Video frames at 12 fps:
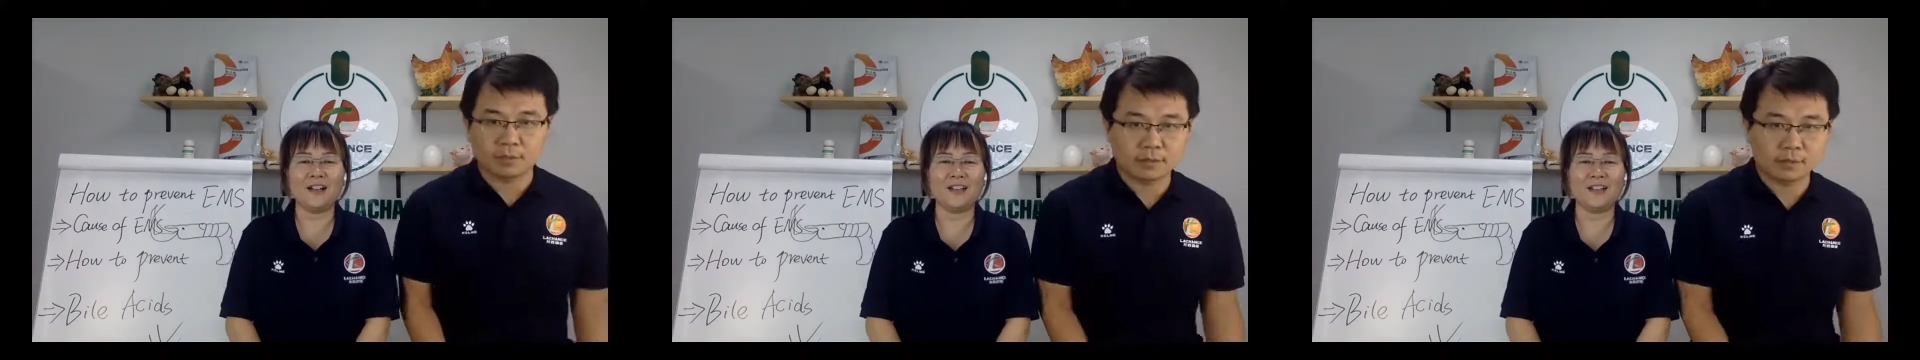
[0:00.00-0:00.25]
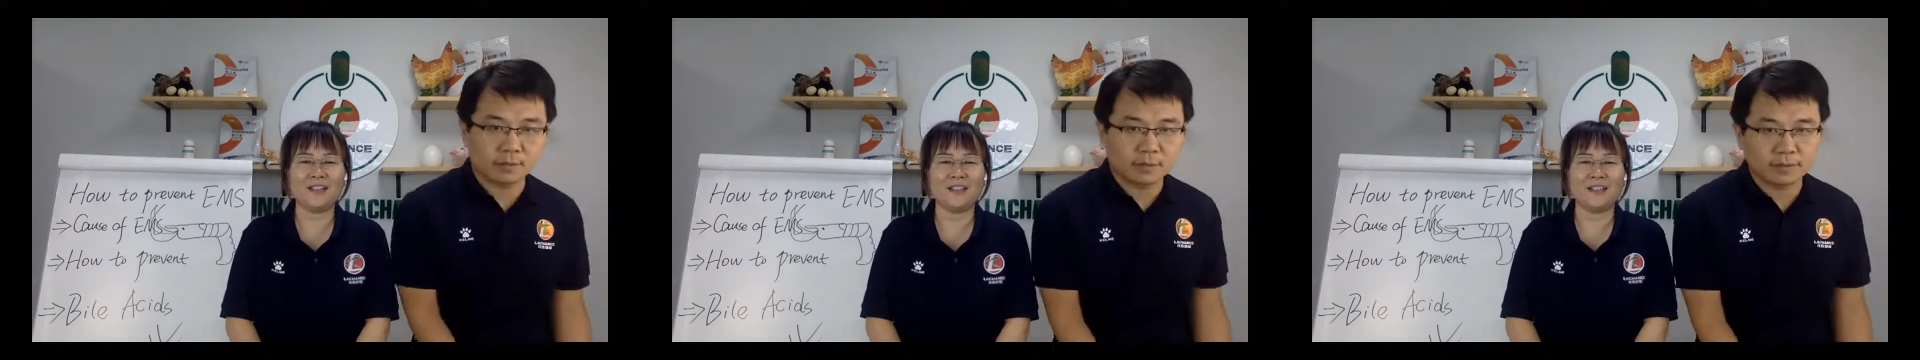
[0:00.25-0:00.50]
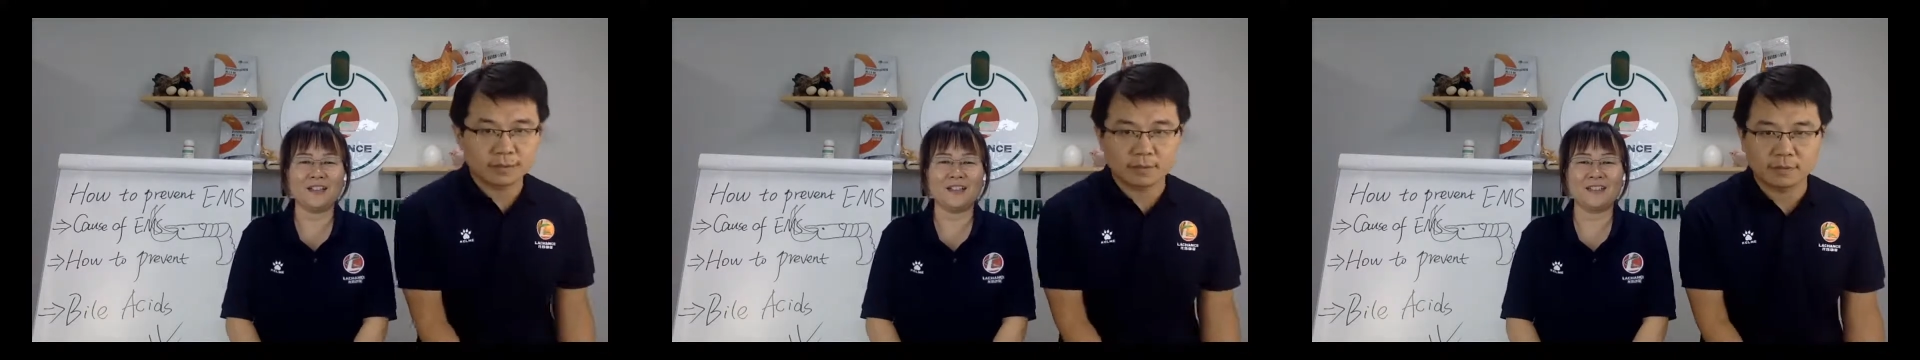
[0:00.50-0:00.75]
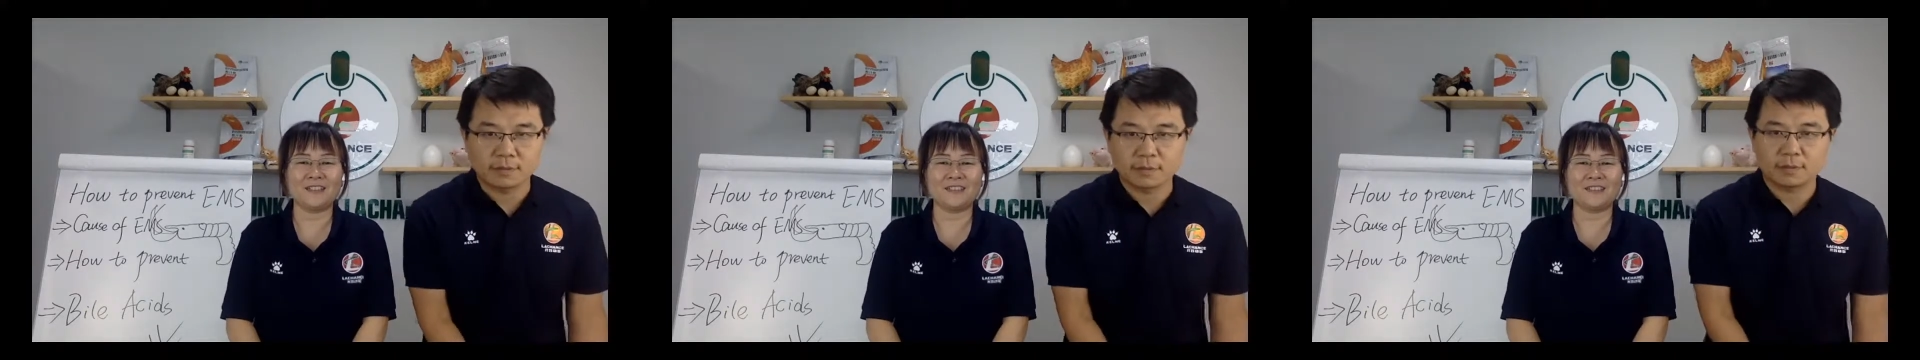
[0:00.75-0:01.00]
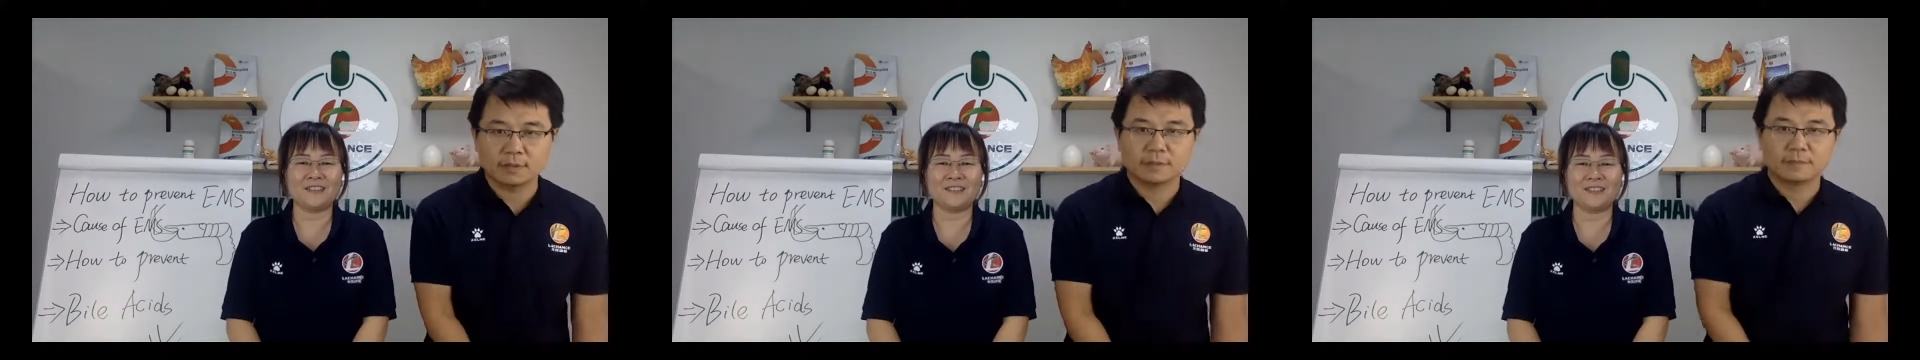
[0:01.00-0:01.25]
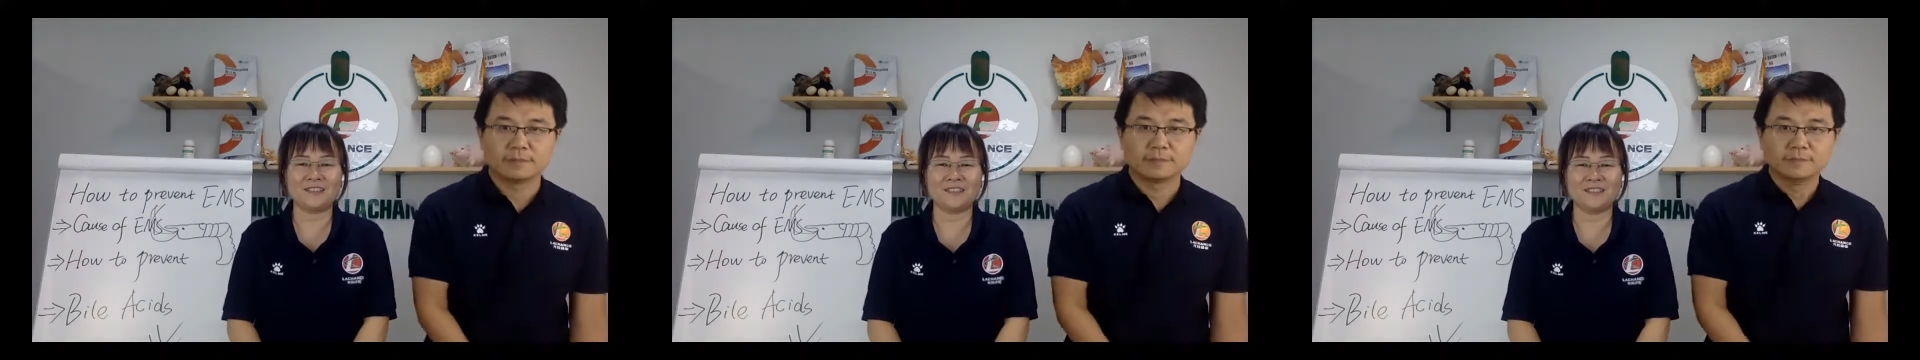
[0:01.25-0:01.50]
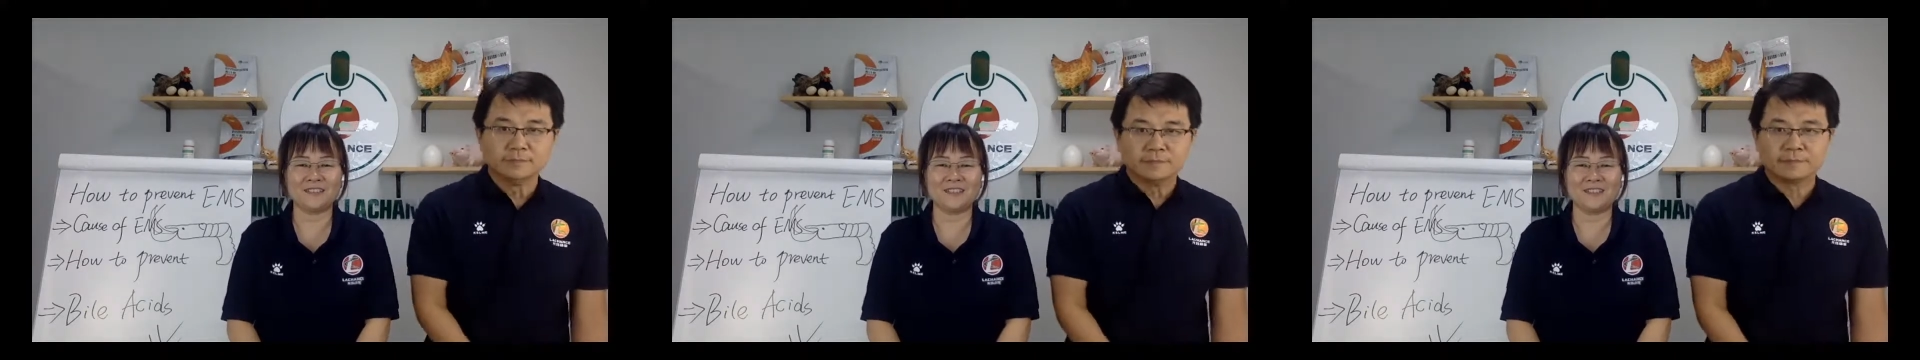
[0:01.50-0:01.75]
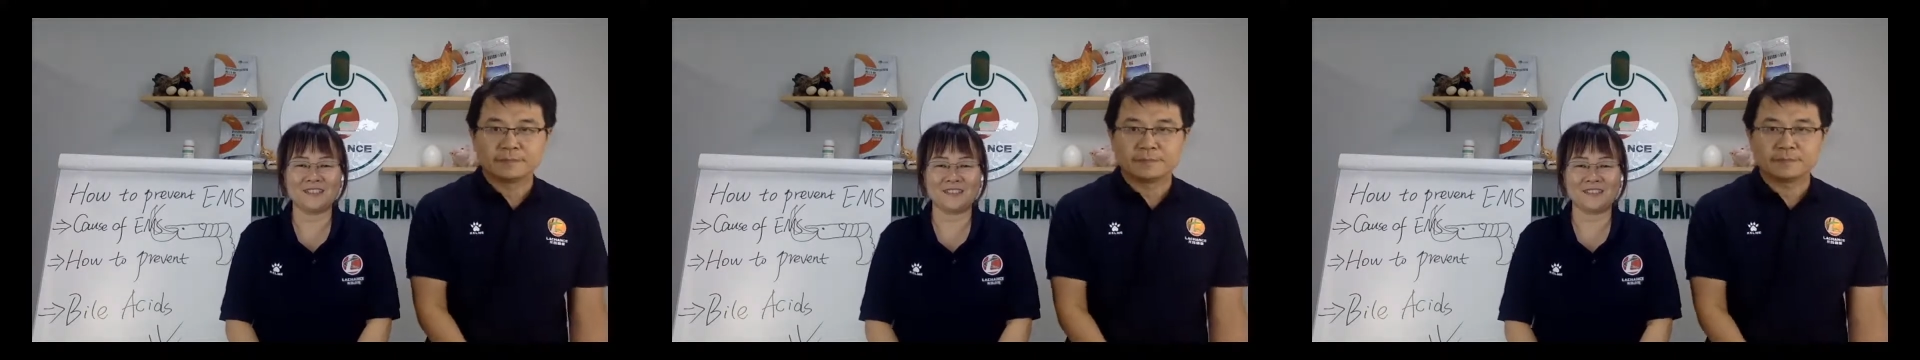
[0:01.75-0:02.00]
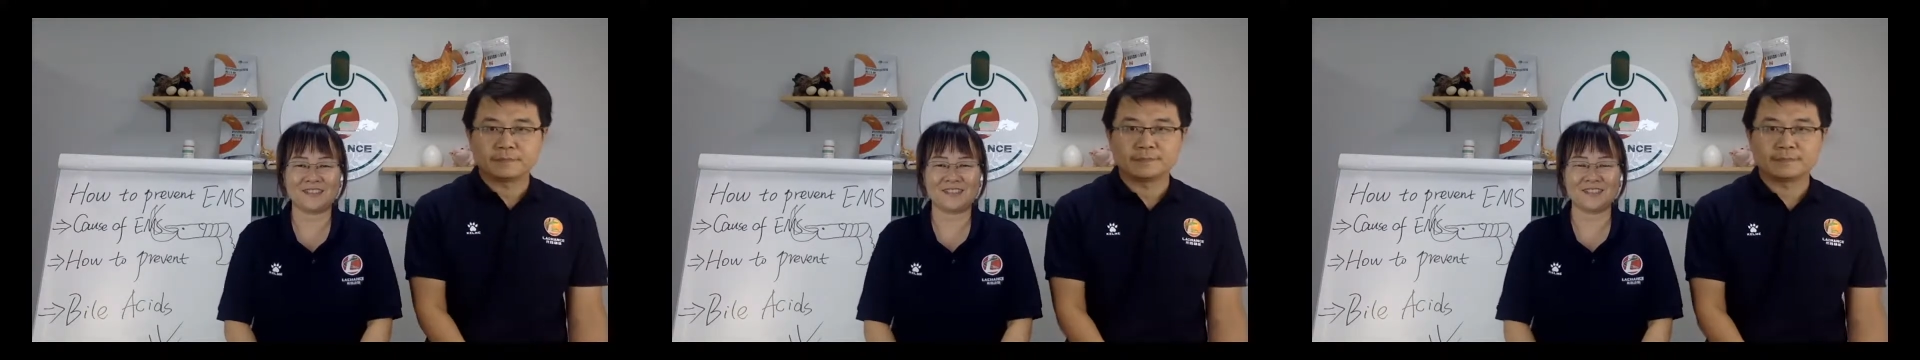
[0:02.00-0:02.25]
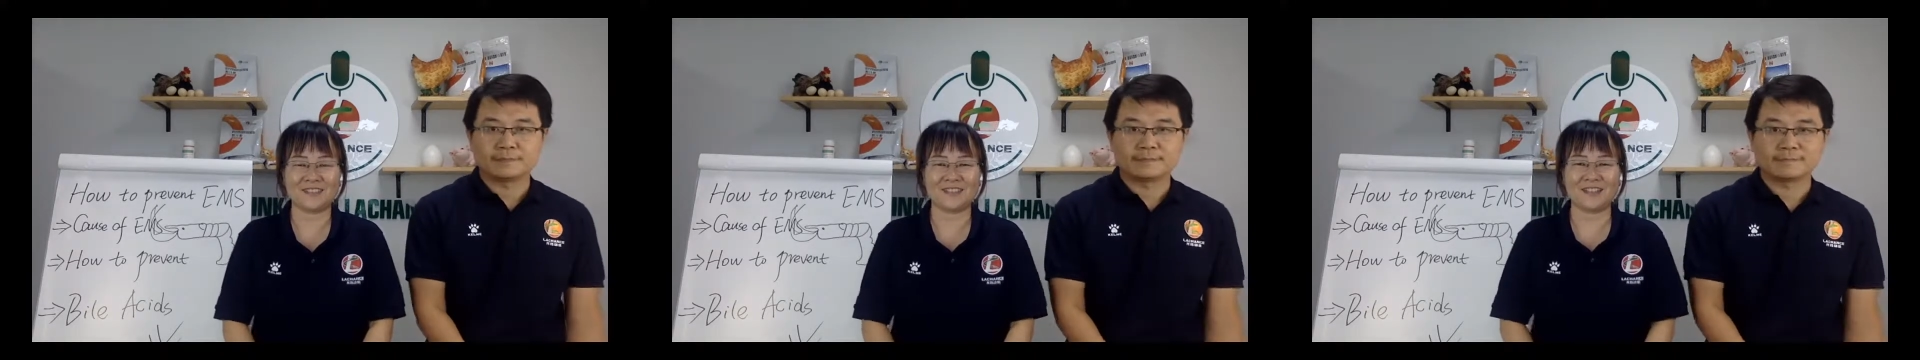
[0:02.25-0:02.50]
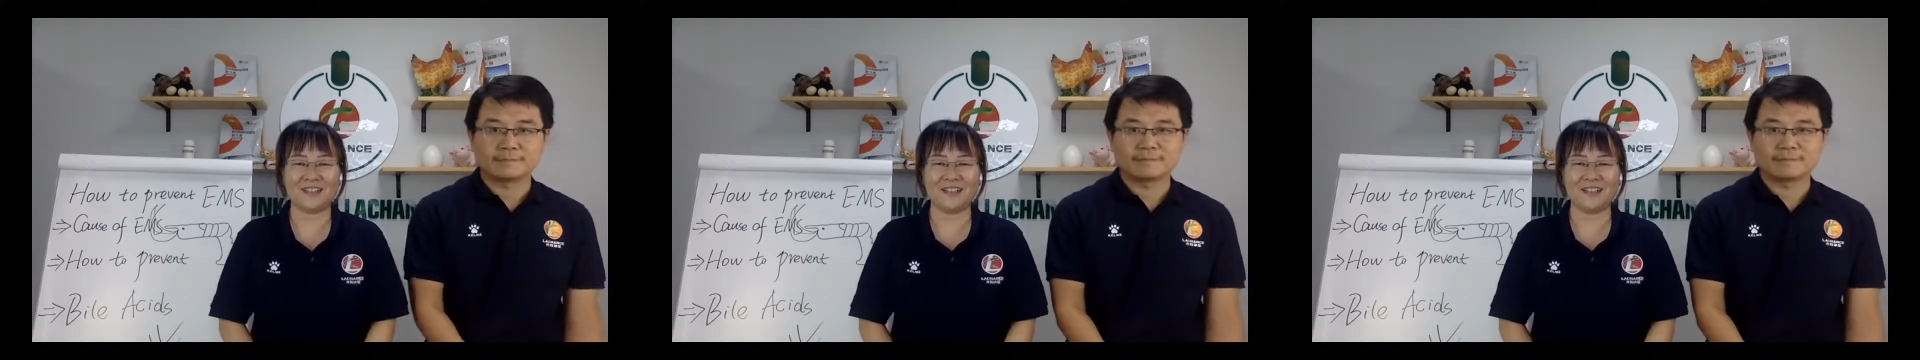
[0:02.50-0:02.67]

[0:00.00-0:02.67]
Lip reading: No one is speaking in this clip.